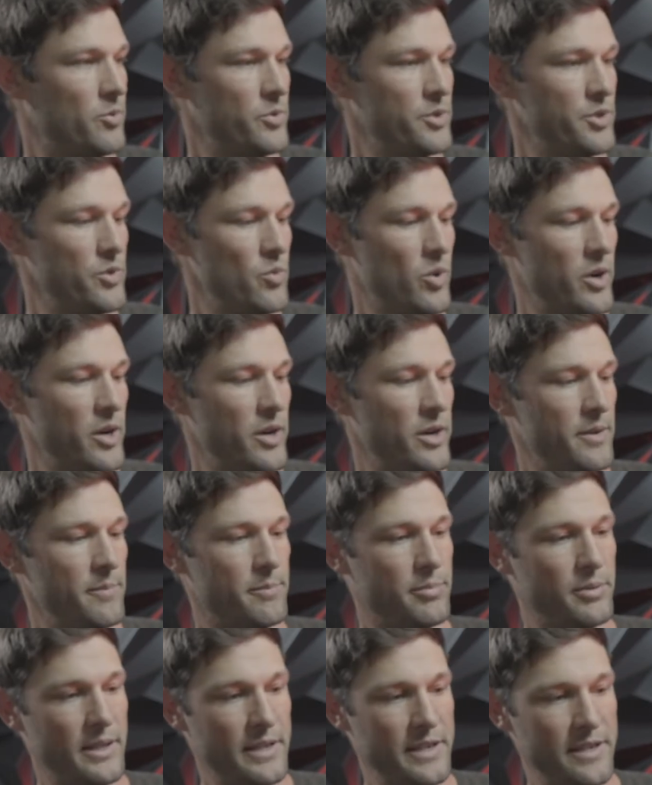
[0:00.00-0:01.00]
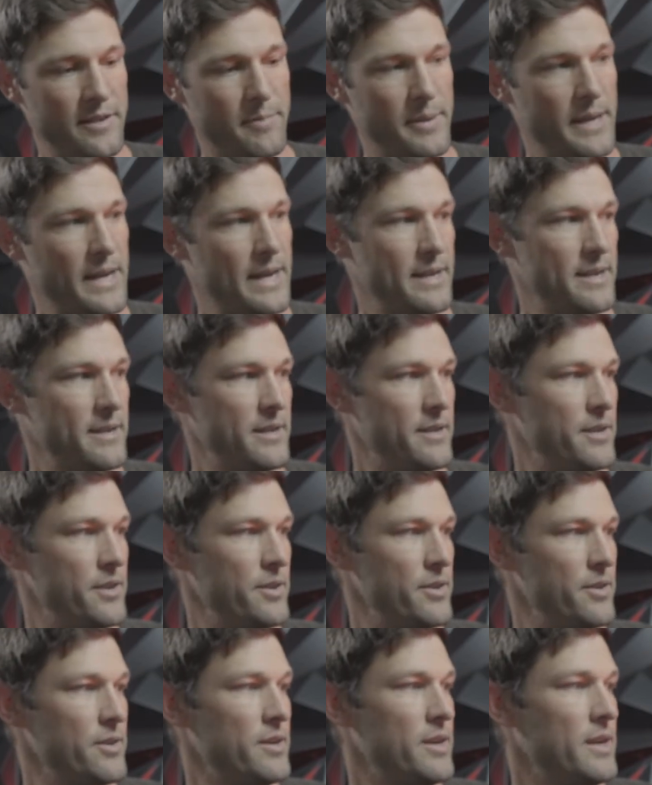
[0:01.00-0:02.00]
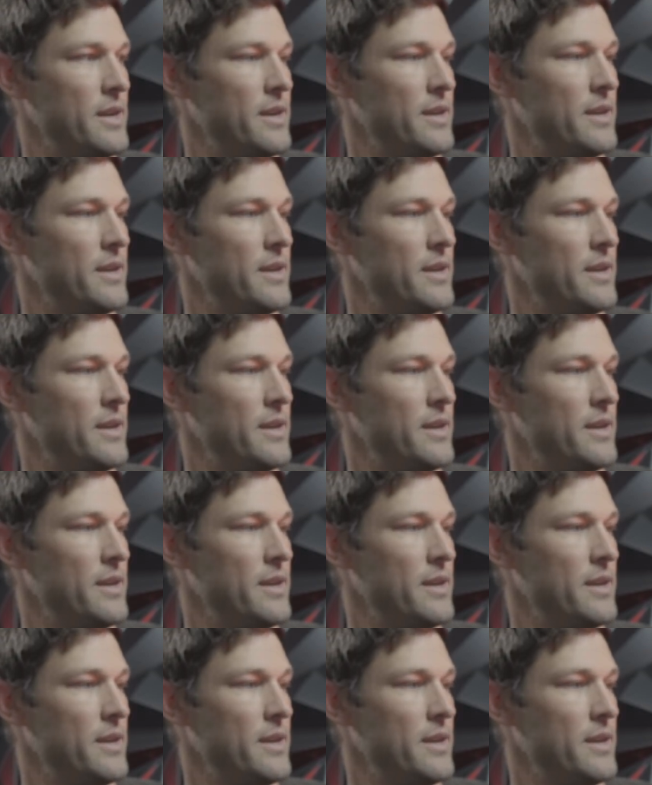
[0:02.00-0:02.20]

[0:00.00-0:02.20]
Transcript: when you wear it, plenty of padding here